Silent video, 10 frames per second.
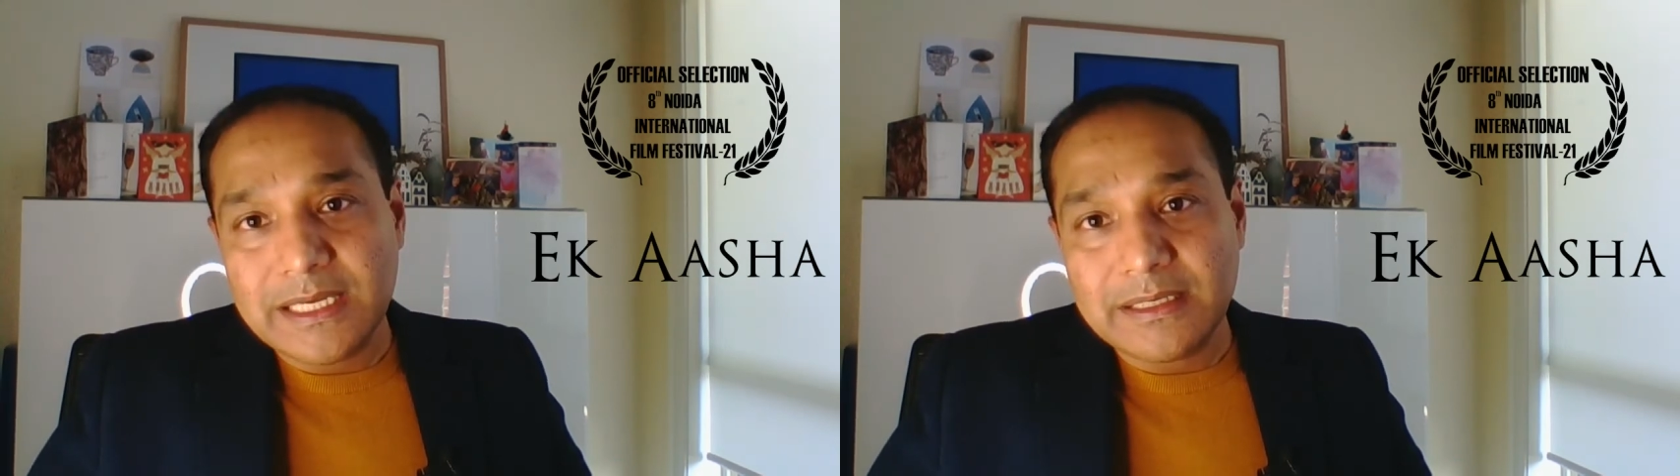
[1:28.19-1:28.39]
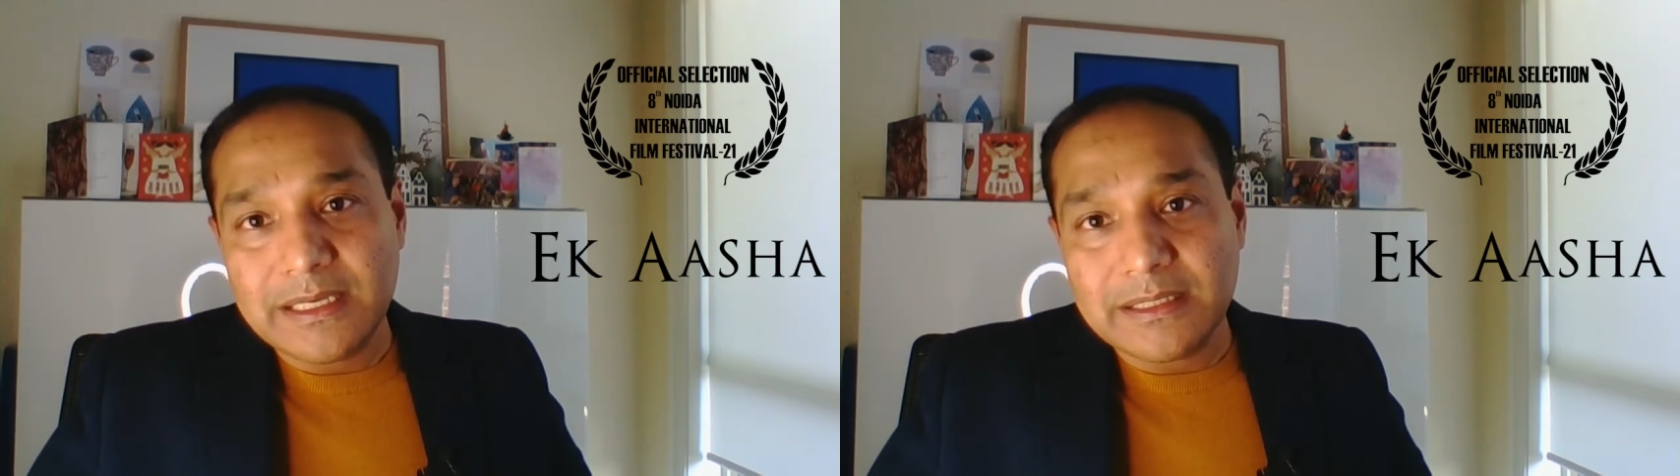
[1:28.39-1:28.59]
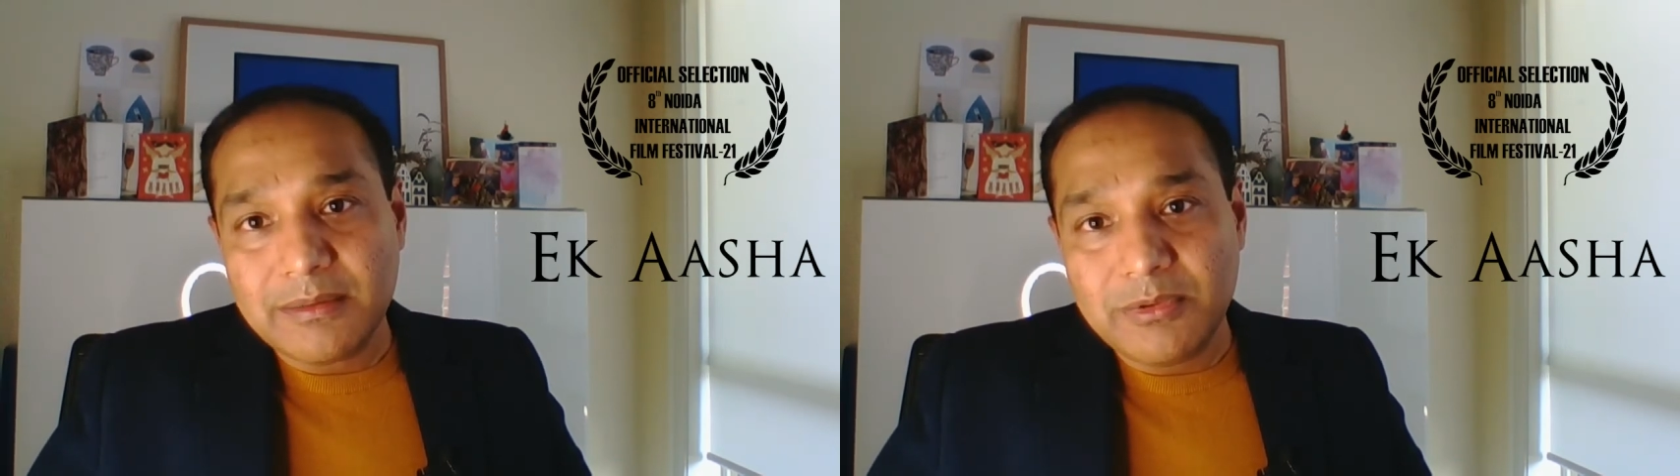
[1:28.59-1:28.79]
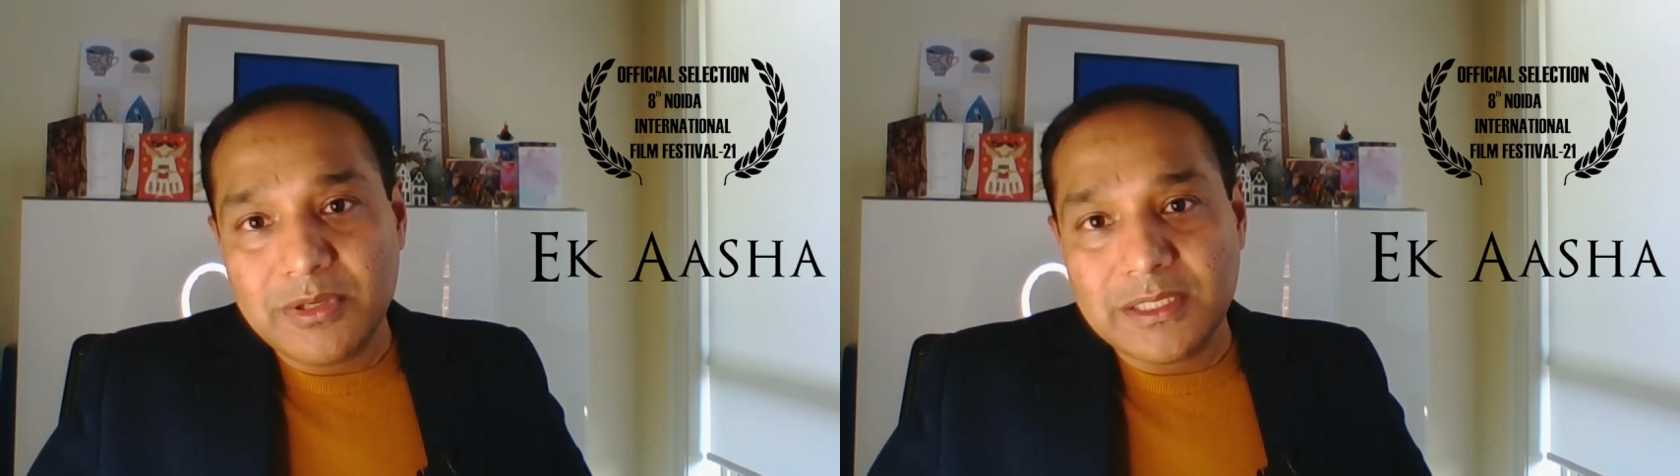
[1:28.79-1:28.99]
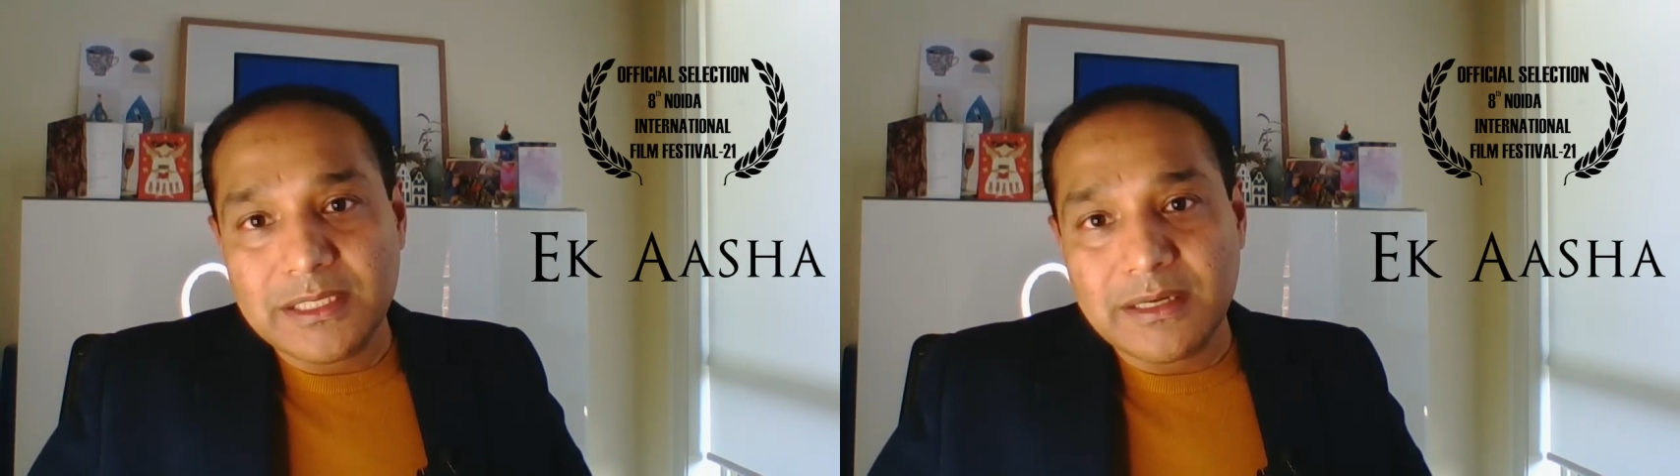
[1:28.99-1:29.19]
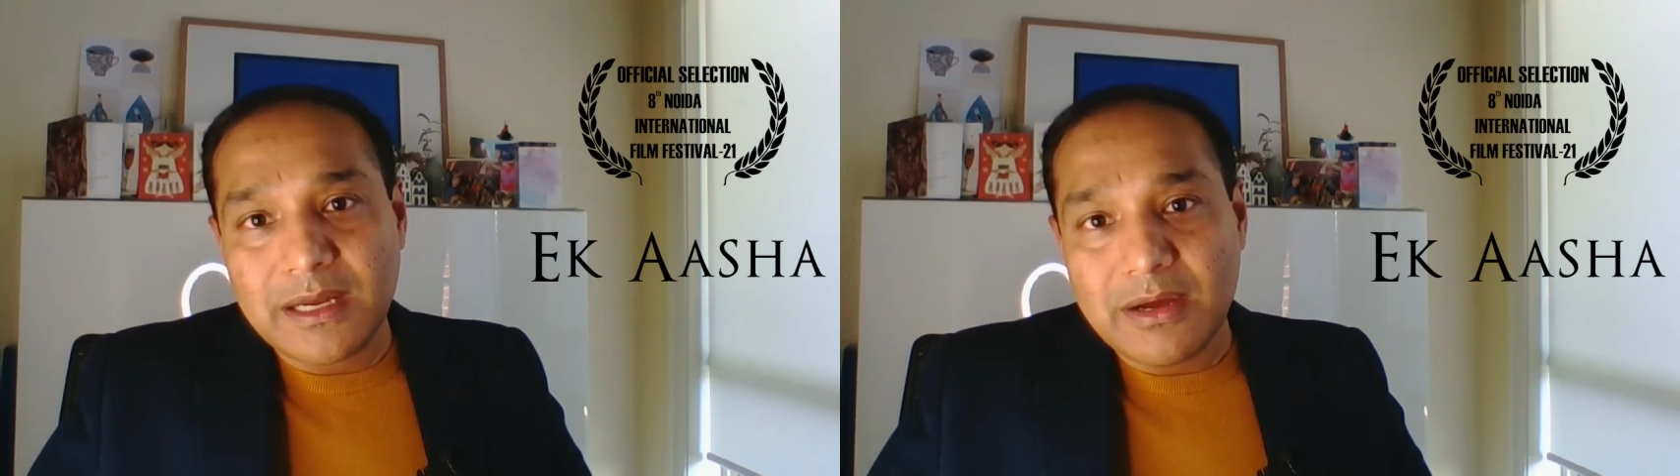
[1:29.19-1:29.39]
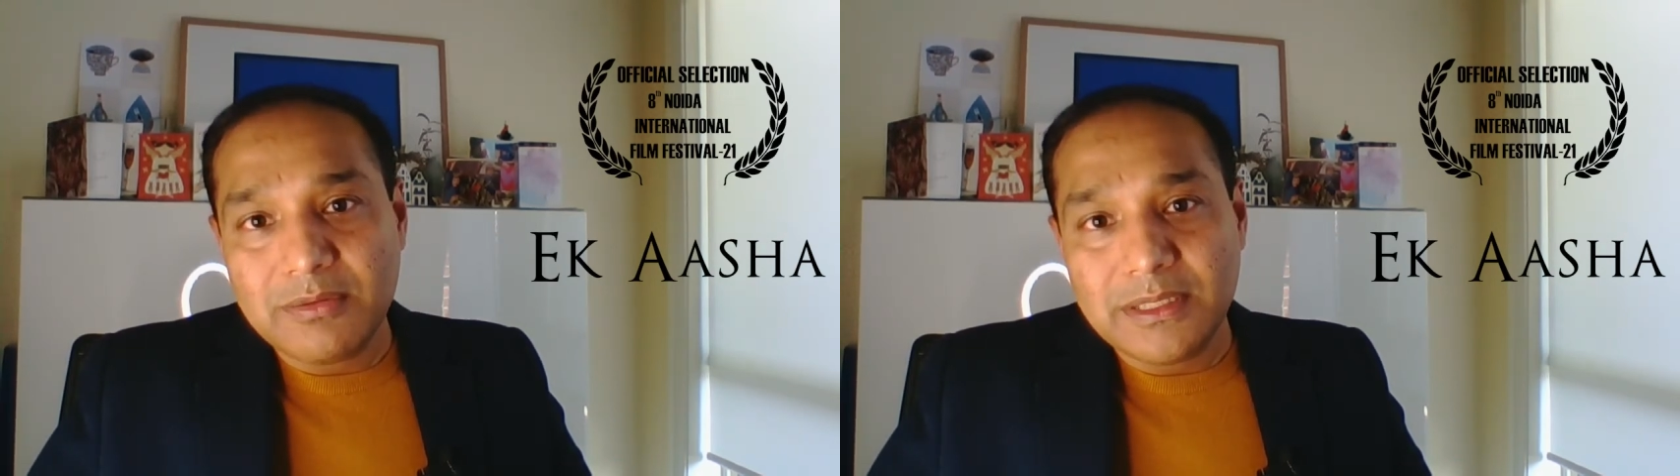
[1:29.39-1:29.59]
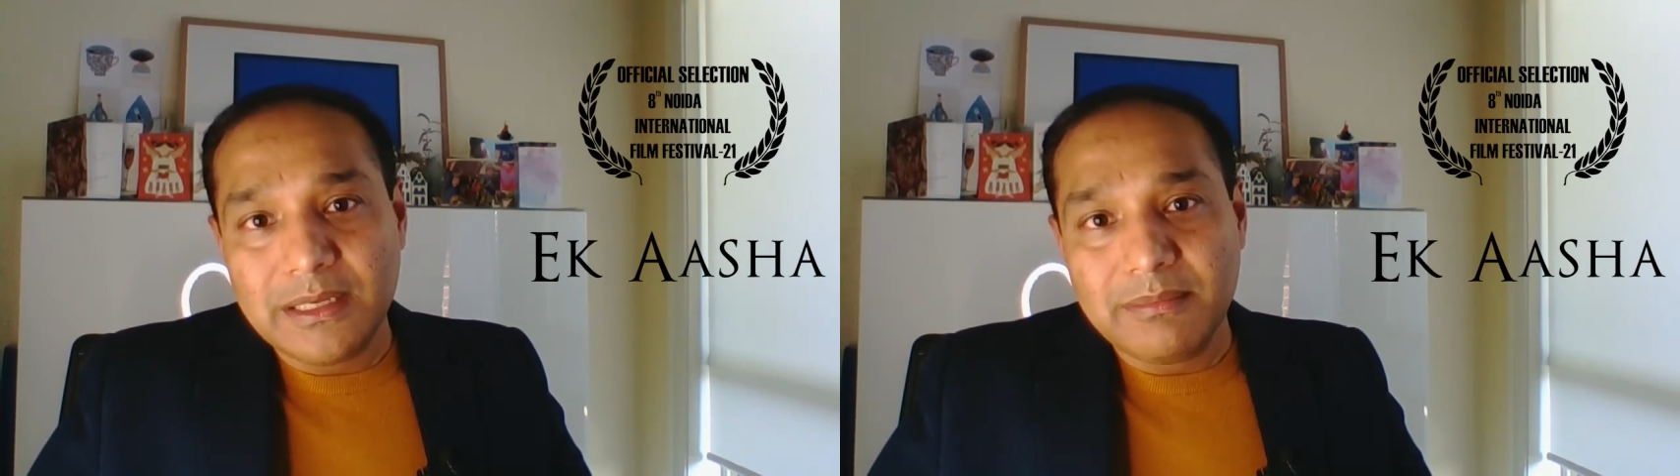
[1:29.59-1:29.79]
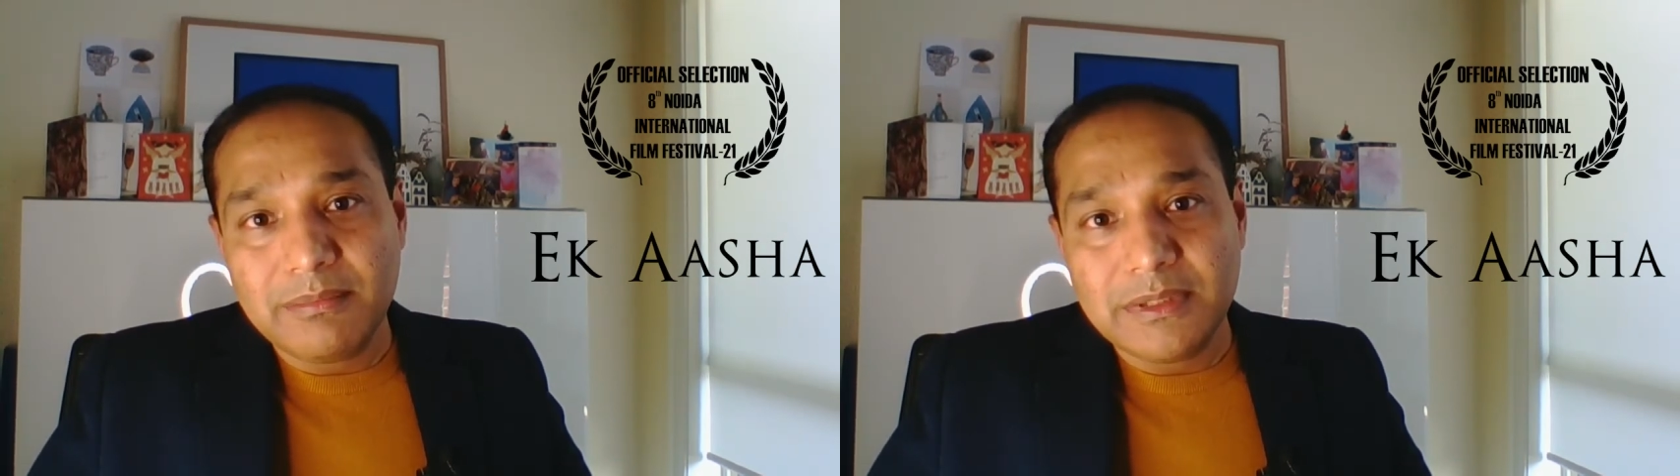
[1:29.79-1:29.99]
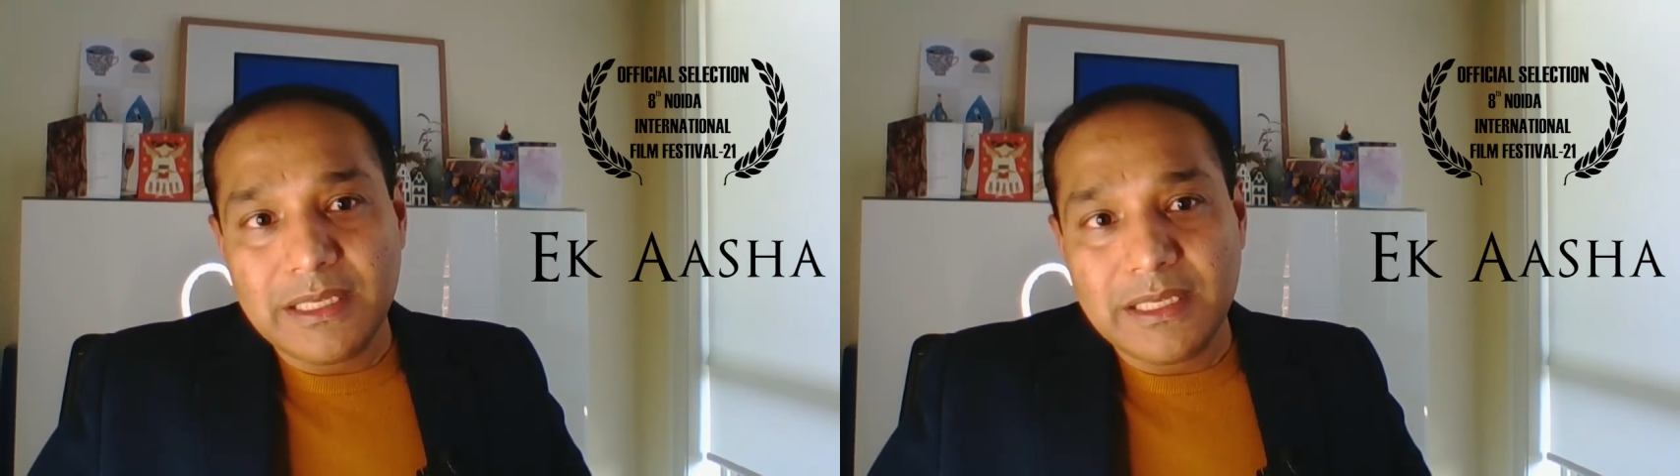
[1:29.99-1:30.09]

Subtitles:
and community around them.